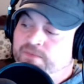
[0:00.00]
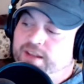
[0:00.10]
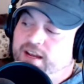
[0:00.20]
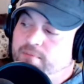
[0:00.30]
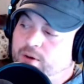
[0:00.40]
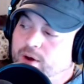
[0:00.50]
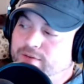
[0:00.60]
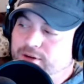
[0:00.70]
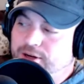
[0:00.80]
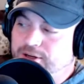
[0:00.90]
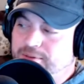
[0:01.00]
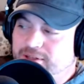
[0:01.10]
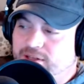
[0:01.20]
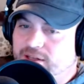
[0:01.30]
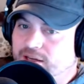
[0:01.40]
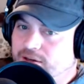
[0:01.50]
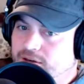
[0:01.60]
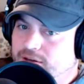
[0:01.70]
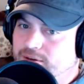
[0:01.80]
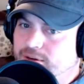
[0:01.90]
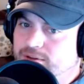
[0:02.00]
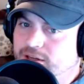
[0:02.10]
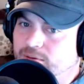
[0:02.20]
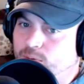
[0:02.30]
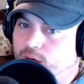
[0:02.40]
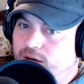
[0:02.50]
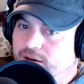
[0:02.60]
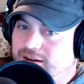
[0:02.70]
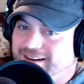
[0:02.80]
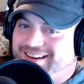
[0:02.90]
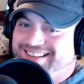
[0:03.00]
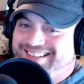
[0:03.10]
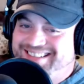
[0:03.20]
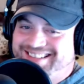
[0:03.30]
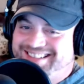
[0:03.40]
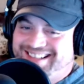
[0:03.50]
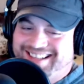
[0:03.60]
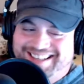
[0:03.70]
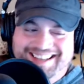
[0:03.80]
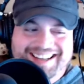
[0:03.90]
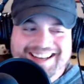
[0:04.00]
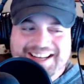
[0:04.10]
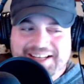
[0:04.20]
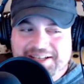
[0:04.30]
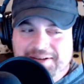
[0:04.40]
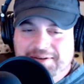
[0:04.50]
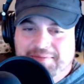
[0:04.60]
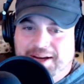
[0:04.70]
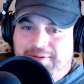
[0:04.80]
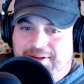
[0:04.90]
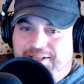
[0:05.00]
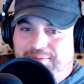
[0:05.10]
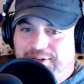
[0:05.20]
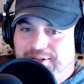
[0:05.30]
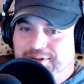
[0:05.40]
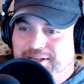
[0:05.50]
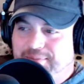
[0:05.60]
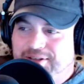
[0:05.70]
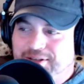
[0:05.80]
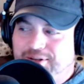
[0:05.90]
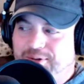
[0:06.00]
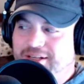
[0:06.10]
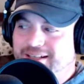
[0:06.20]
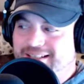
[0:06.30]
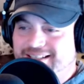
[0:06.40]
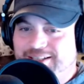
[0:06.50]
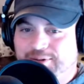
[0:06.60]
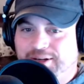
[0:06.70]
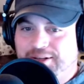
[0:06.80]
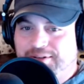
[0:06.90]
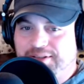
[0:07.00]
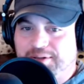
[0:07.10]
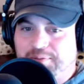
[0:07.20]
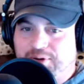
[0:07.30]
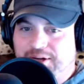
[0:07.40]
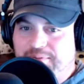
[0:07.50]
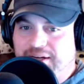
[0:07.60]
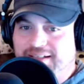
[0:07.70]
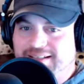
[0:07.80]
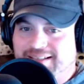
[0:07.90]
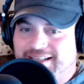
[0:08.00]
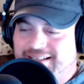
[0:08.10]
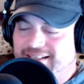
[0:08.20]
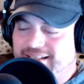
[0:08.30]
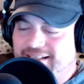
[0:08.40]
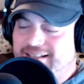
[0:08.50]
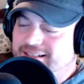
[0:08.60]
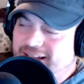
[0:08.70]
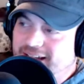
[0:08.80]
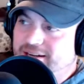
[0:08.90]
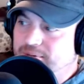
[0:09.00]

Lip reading: And my wife encouraged me. She's like, "You're going to do those in one?" She said, "You might want to split those up into 3 because each one of those is a pretty big discussion." And I said, "Yeah, you're